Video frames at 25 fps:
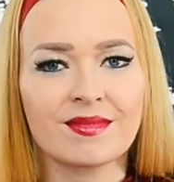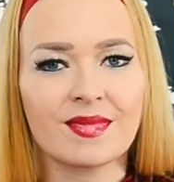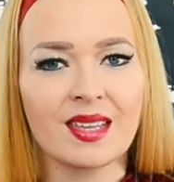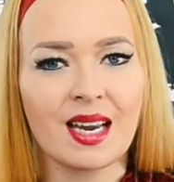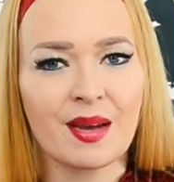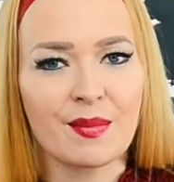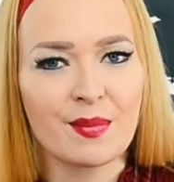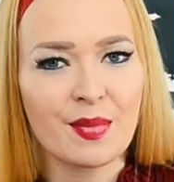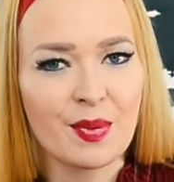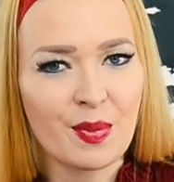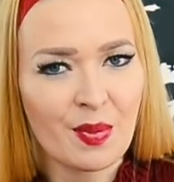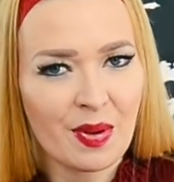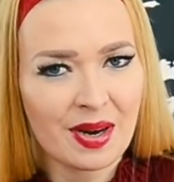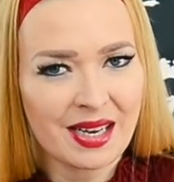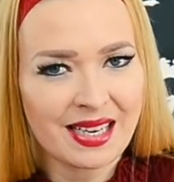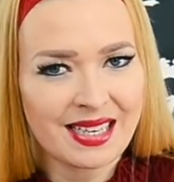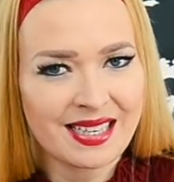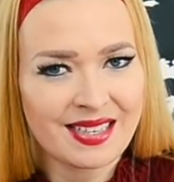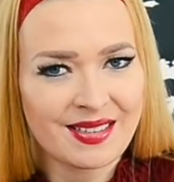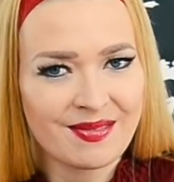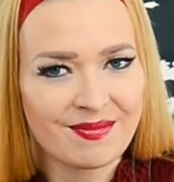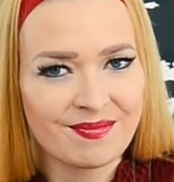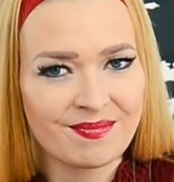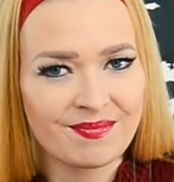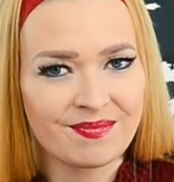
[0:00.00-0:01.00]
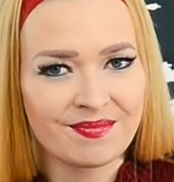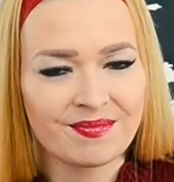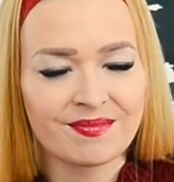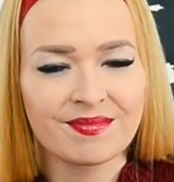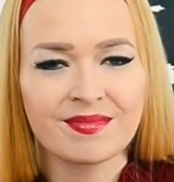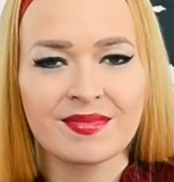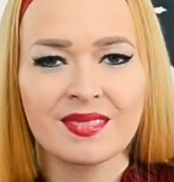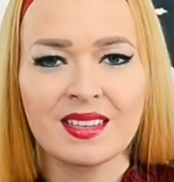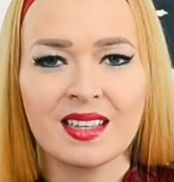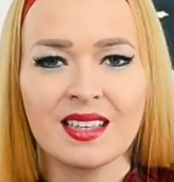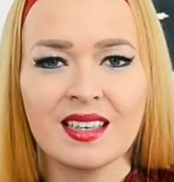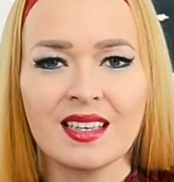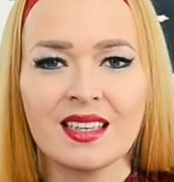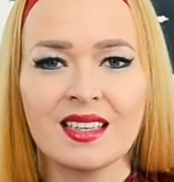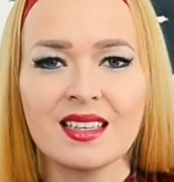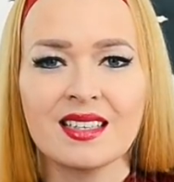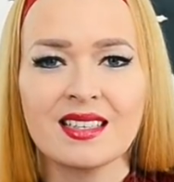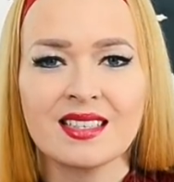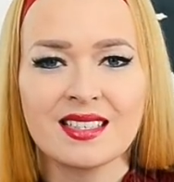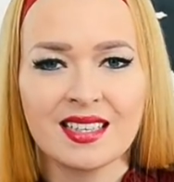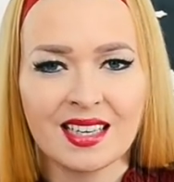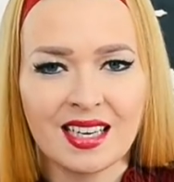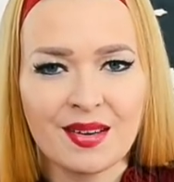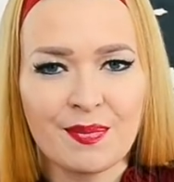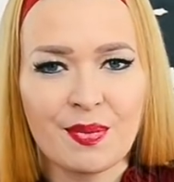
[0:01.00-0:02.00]
Number one,
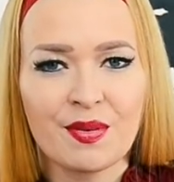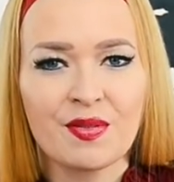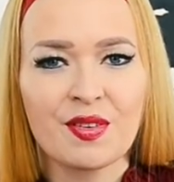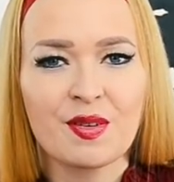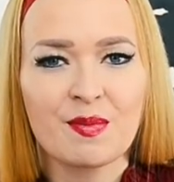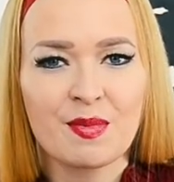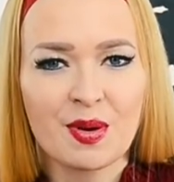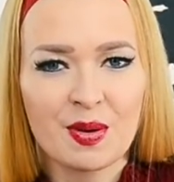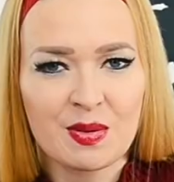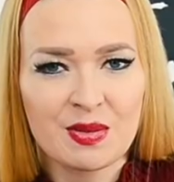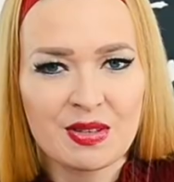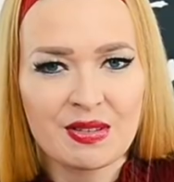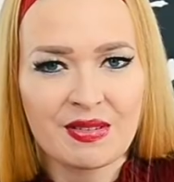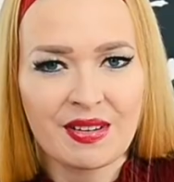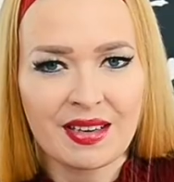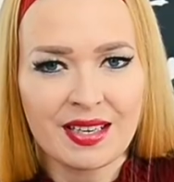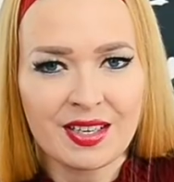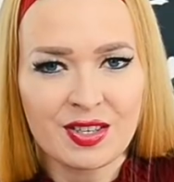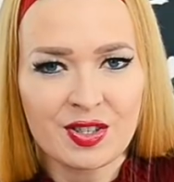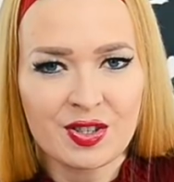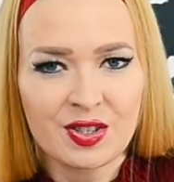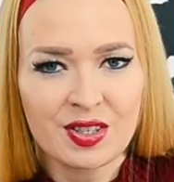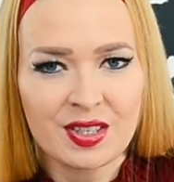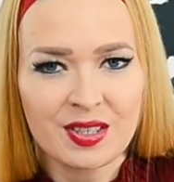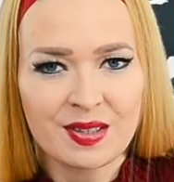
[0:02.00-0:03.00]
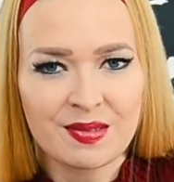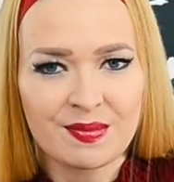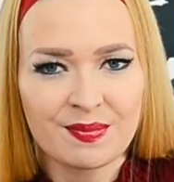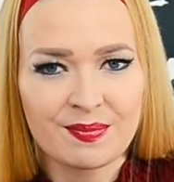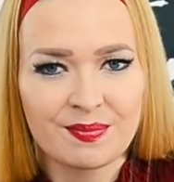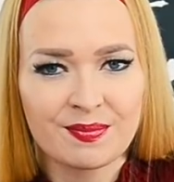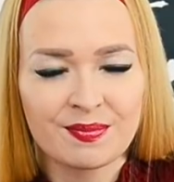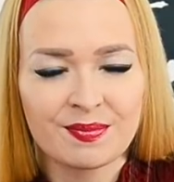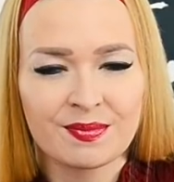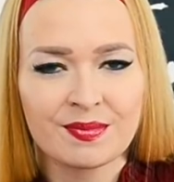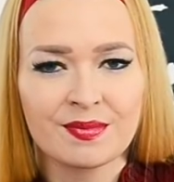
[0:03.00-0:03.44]
type of your motivation.